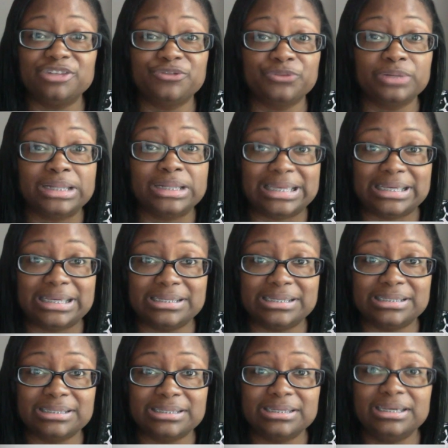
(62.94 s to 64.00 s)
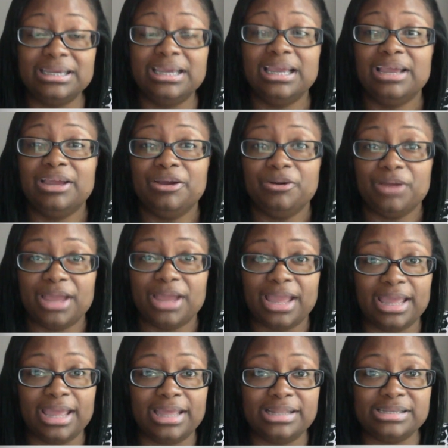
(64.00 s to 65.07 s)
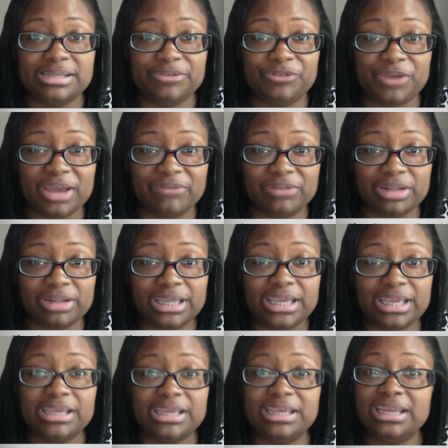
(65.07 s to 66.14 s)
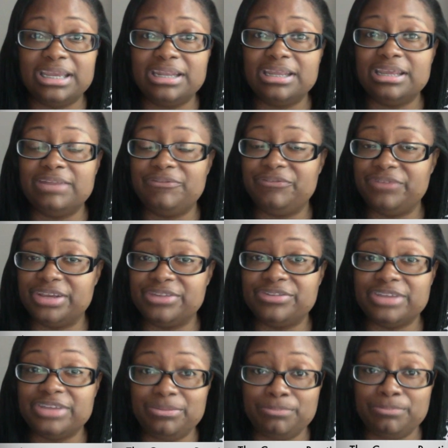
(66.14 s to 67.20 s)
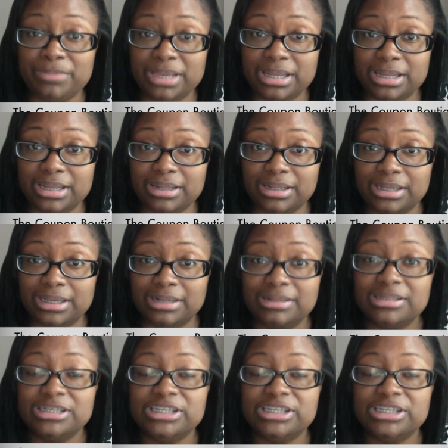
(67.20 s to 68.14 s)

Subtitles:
for leaks. And if you have a leak, get it fixed immediately.